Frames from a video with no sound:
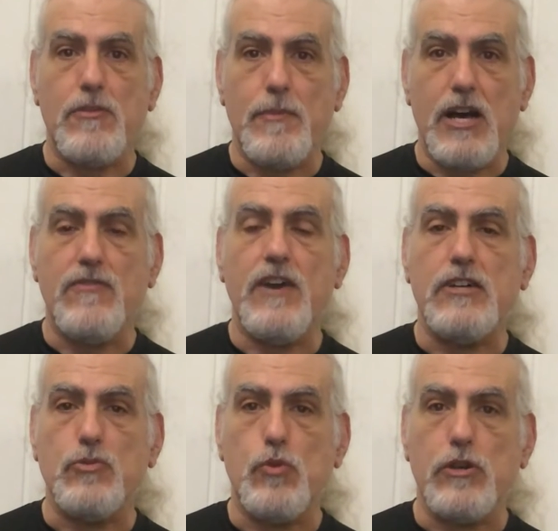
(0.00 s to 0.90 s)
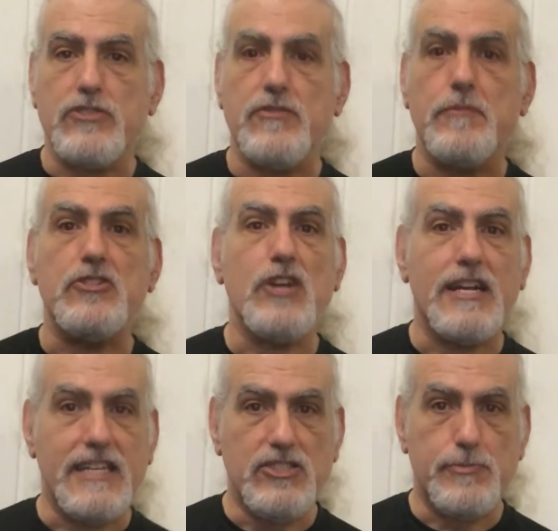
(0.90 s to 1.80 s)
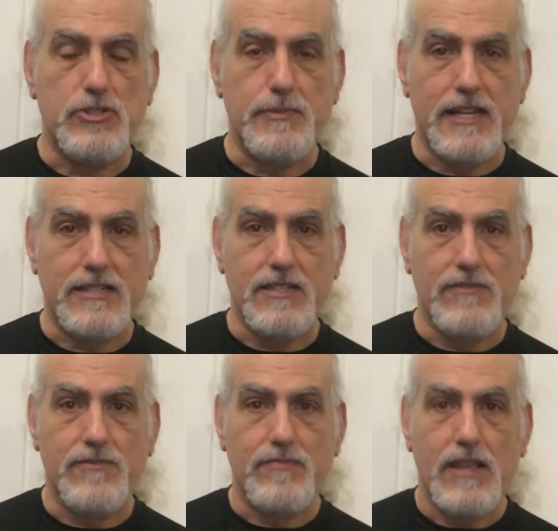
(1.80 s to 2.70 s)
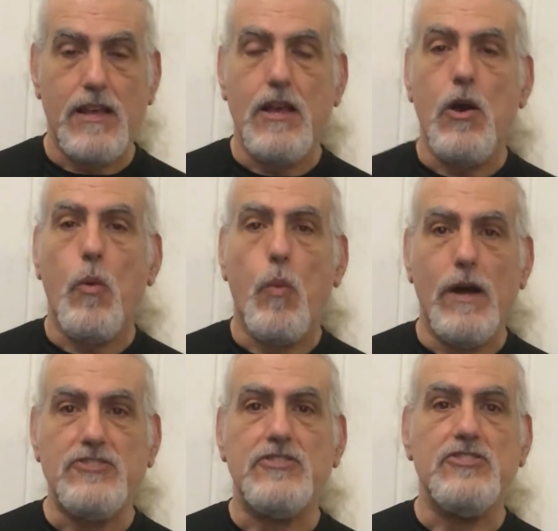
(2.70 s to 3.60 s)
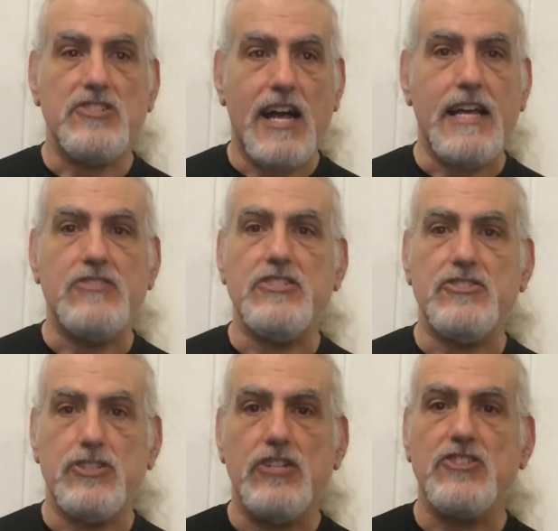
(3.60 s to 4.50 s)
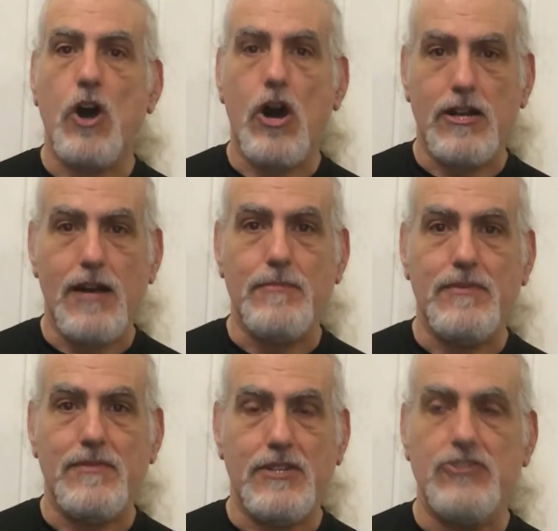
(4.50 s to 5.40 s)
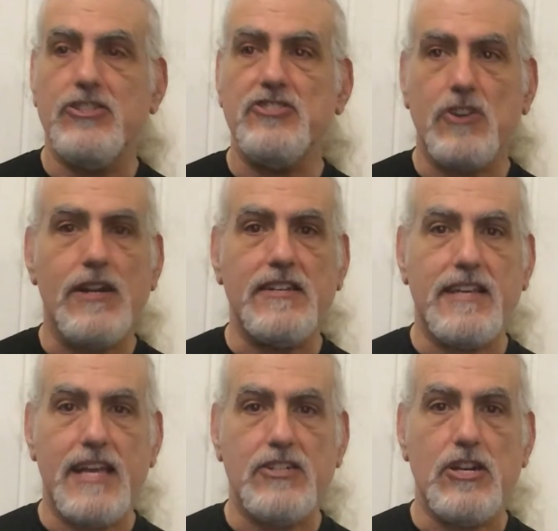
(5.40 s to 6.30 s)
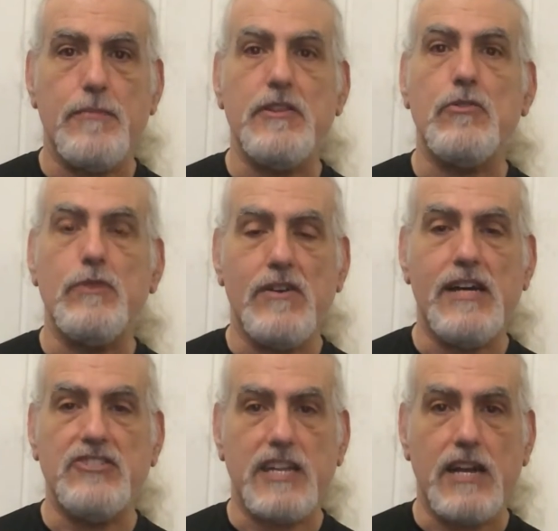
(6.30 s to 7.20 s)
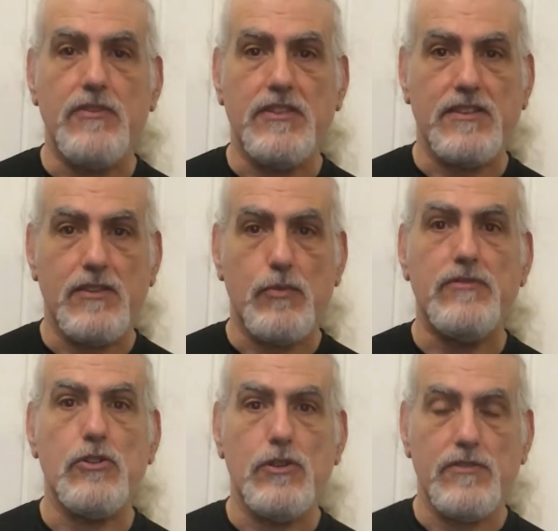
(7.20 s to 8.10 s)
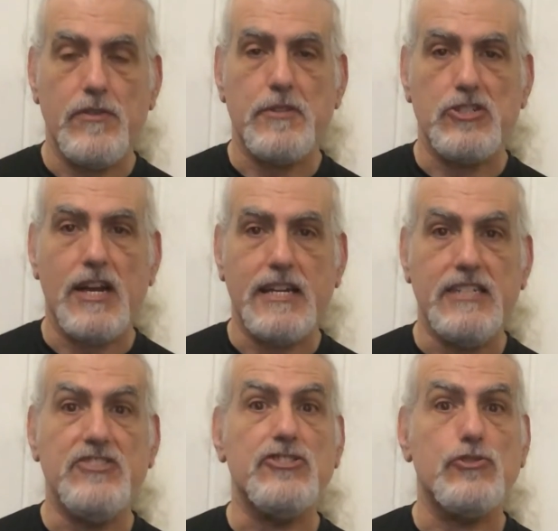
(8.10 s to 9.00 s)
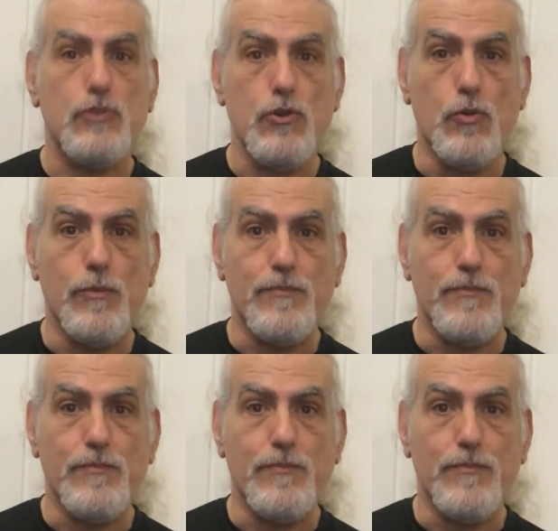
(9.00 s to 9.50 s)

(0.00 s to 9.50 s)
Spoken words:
the myofascia works from the Chinese perspective. Western science has just caught up. They're just starting to catch up, and they're realizing everything that we've learned from the Chinese is true.